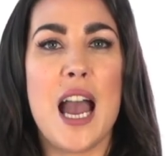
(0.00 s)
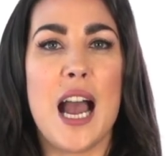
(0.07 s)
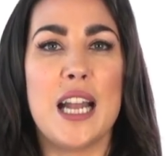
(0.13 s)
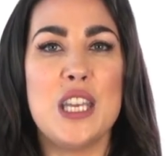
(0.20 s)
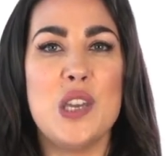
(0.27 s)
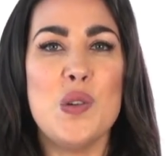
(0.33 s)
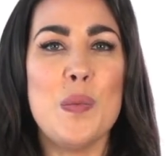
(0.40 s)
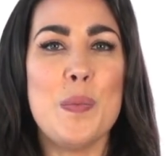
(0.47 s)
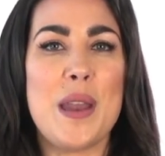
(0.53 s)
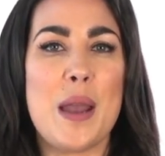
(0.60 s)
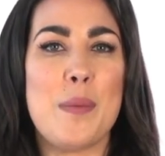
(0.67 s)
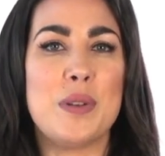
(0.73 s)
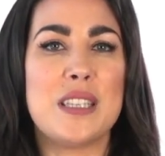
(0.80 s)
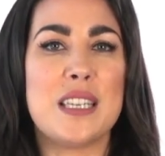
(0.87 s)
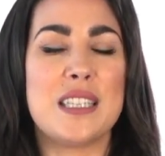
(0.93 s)
and you will be
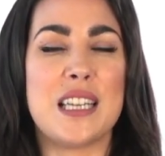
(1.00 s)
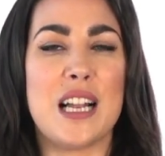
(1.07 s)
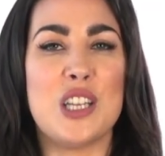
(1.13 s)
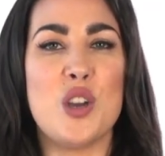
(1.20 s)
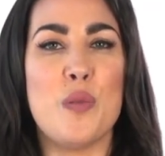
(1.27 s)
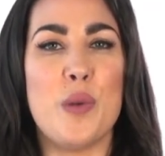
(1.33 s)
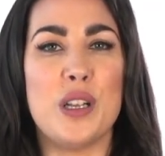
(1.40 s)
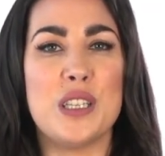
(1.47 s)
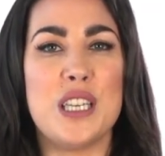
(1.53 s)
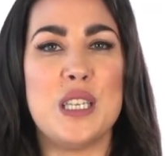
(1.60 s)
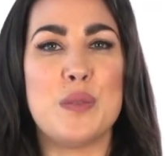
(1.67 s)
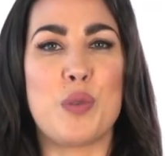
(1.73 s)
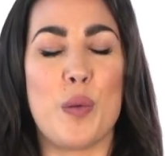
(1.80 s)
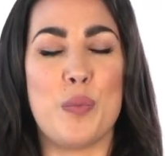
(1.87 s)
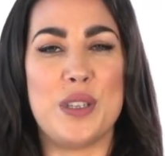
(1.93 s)
able to sell your Maltese
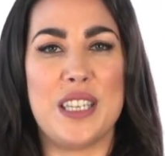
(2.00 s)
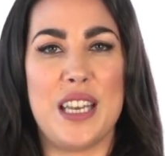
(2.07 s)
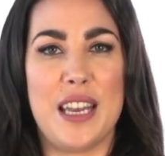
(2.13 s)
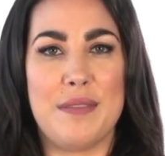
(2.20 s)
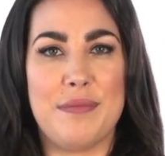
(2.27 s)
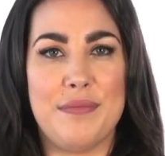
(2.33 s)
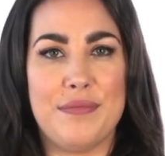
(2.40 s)
property.